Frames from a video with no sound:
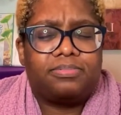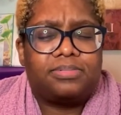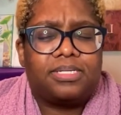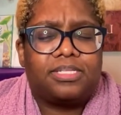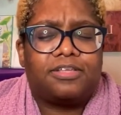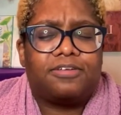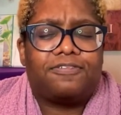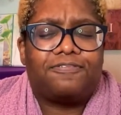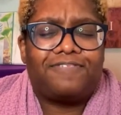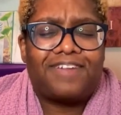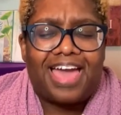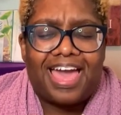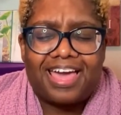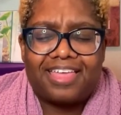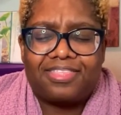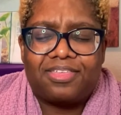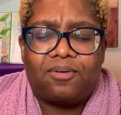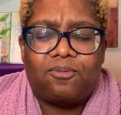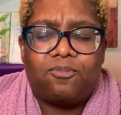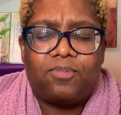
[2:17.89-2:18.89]
to the fact
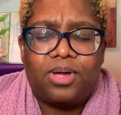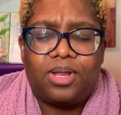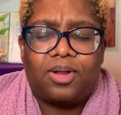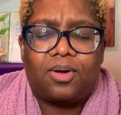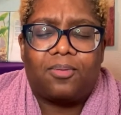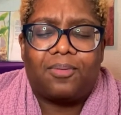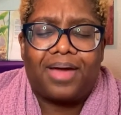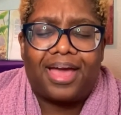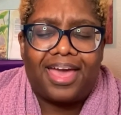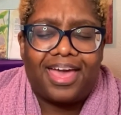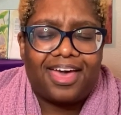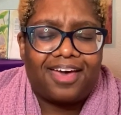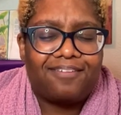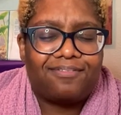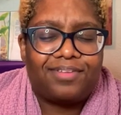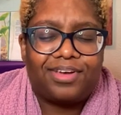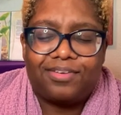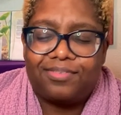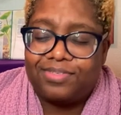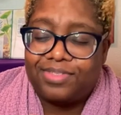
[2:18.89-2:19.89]
that we don't have
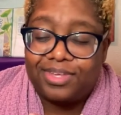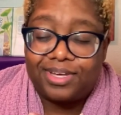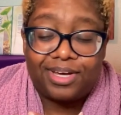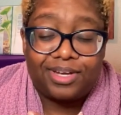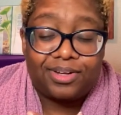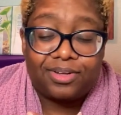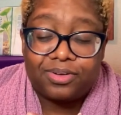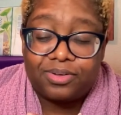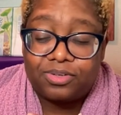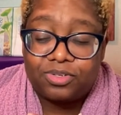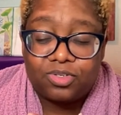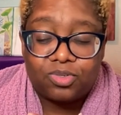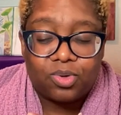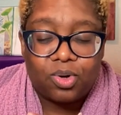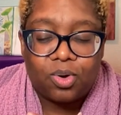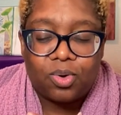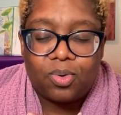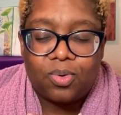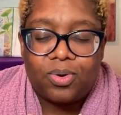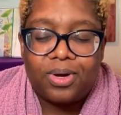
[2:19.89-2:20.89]
everything under
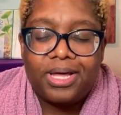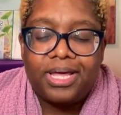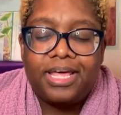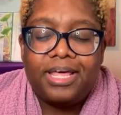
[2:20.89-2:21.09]
control,